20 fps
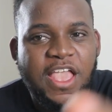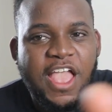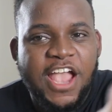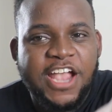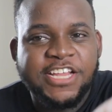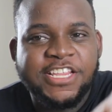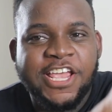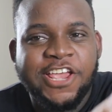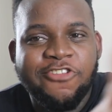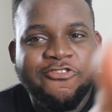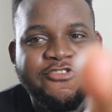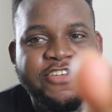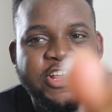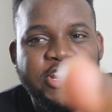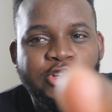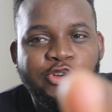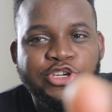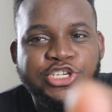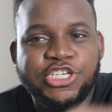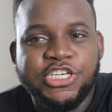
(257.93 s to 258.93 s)
I can tell you the
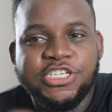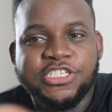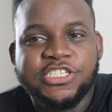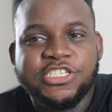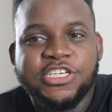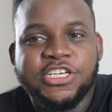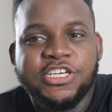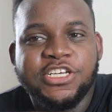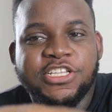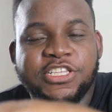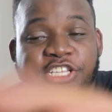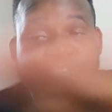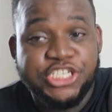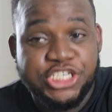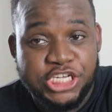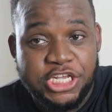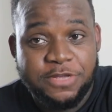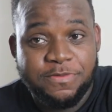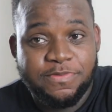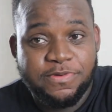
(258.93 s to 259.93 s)
real OGs. The
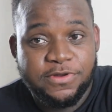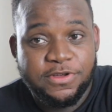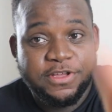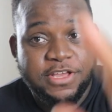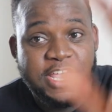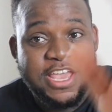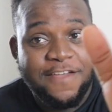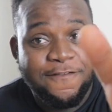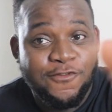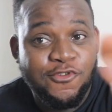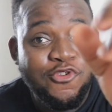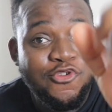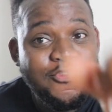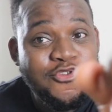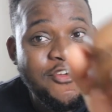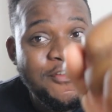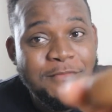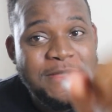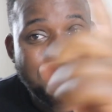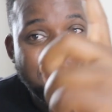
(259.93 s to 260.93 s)
Jeep. If
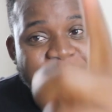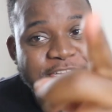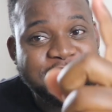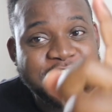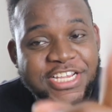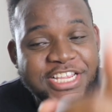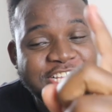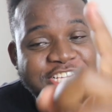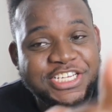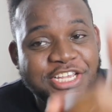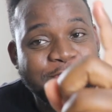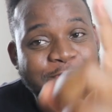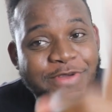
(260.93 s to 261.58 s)
you remember DDG